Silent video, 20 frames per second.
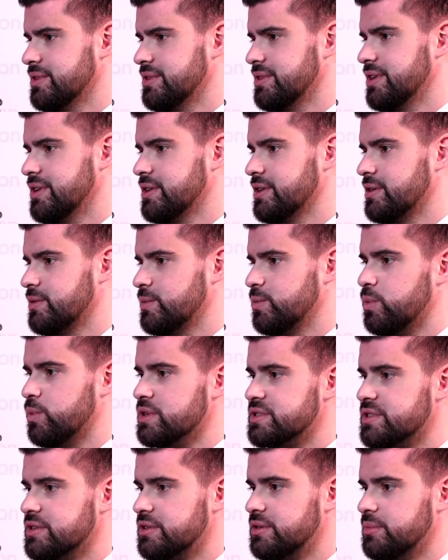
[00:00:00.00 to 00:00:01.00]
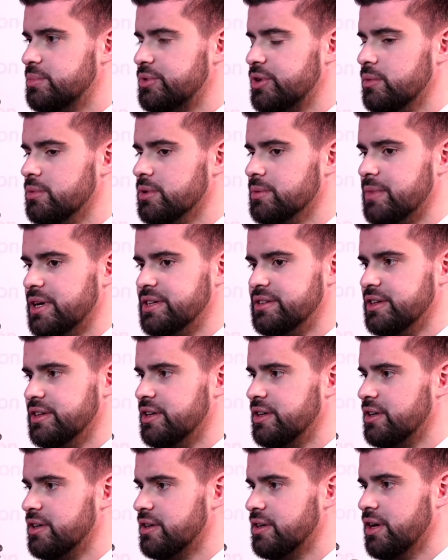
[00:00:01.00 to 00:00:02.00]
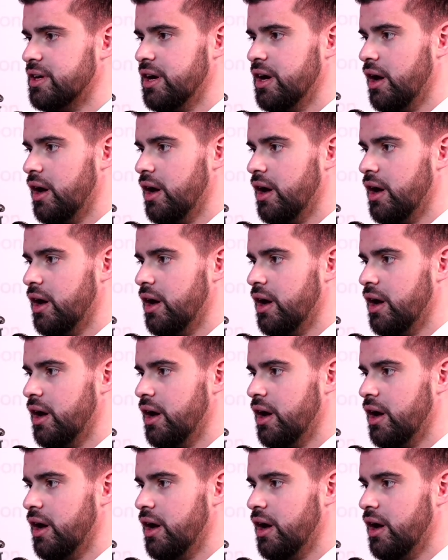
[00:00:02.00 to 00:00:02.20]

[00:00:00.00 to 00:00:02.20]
that wasn't a problem, I think.